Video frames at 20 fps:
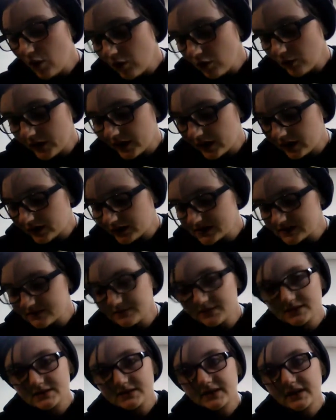oh well,
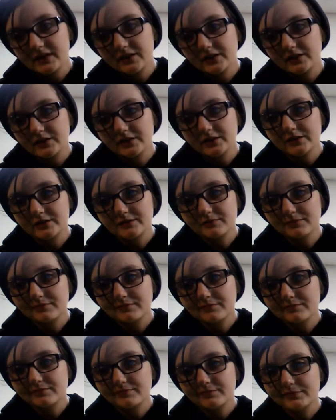he's missing out on her,
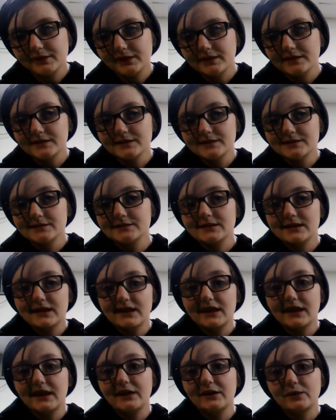because
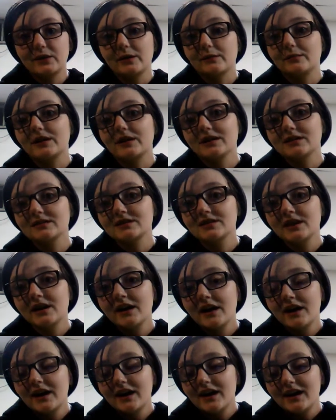I know I'm not.
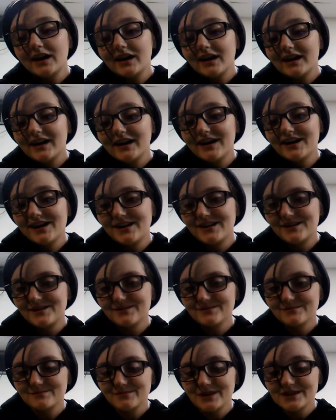
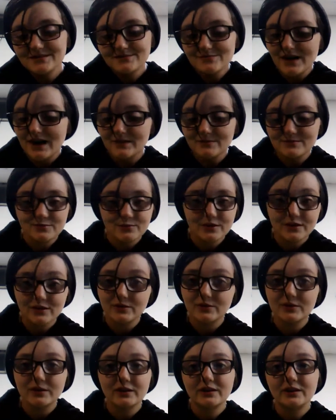His mom's
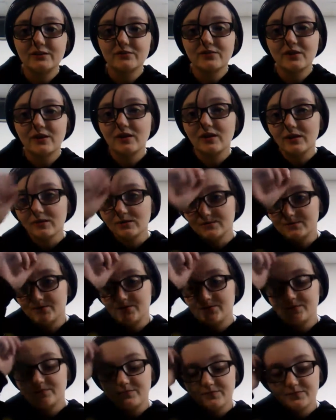really, really
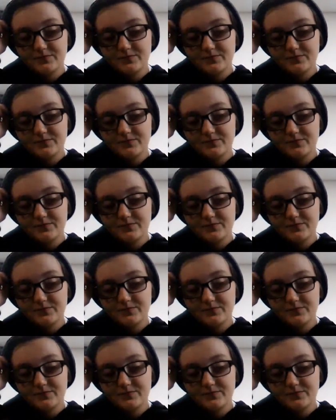involved.